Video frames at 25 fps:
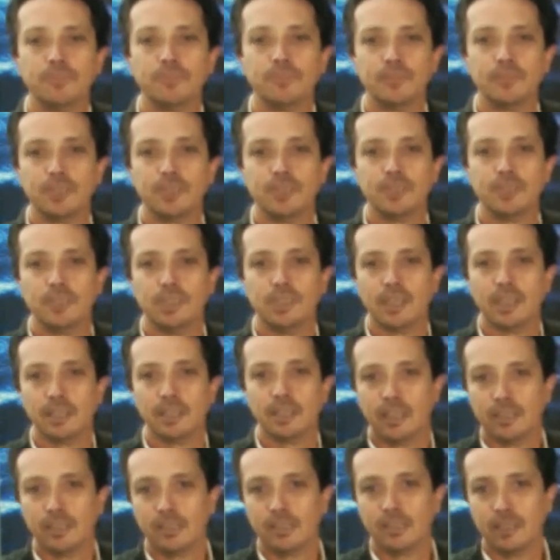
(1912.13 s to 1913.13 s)
Good
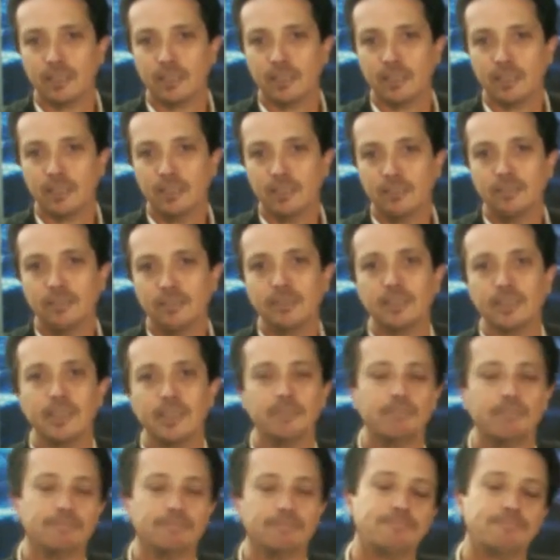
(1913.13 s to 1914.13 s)
question. Yeah, I
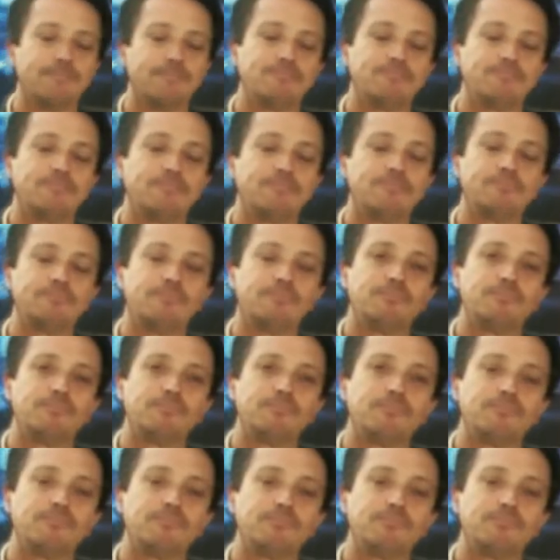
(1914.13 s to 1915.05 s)
did. Uh, now,